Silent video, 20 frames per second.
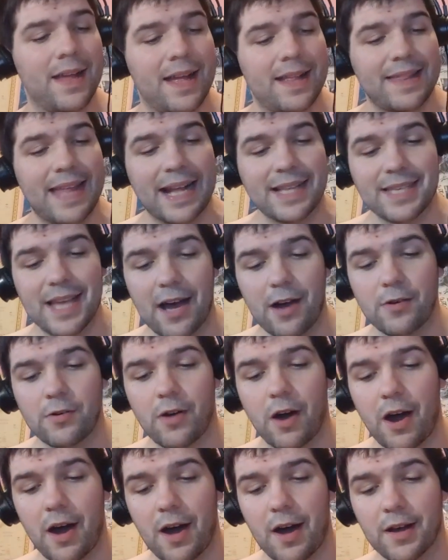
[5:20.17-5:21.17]
that's how
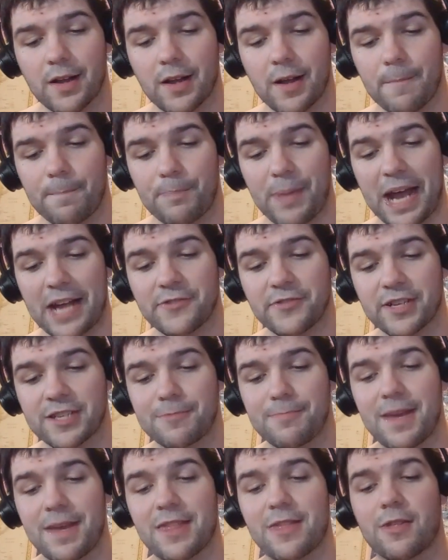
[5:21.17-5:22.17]
long Patrick
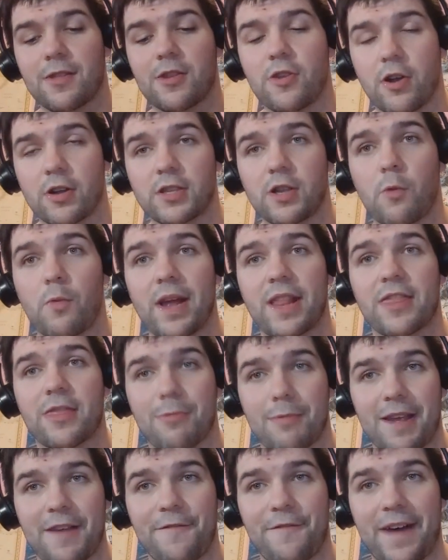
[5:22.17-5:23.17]
Smith took to win
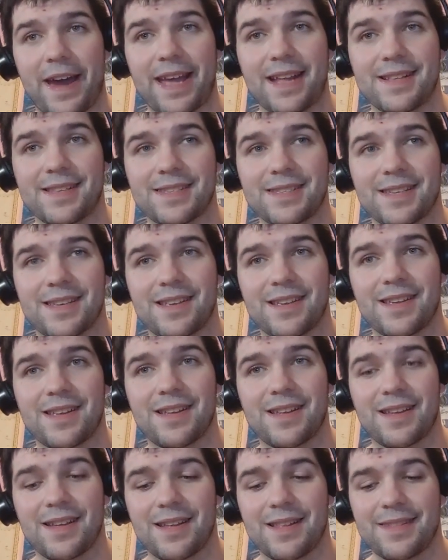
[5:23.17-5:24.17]
three fights.
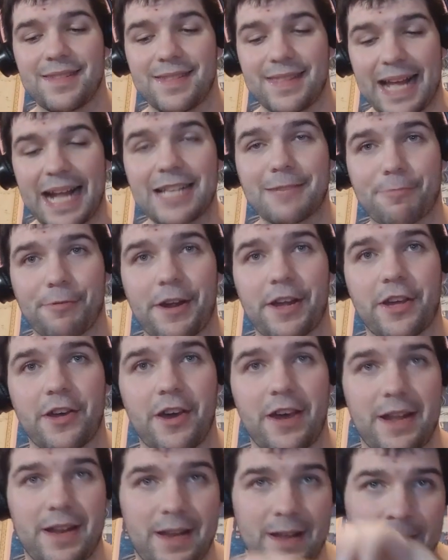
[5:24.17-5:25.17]
That's pretty
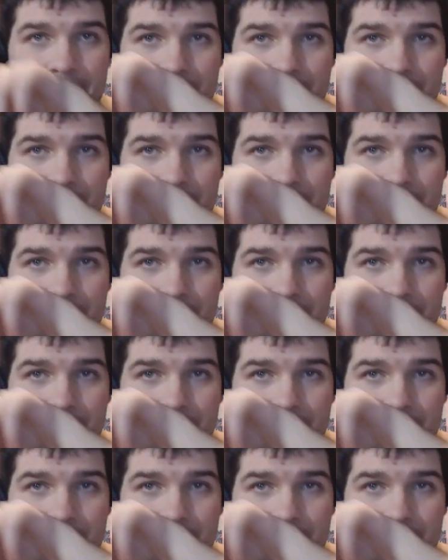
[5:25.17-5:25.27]
good.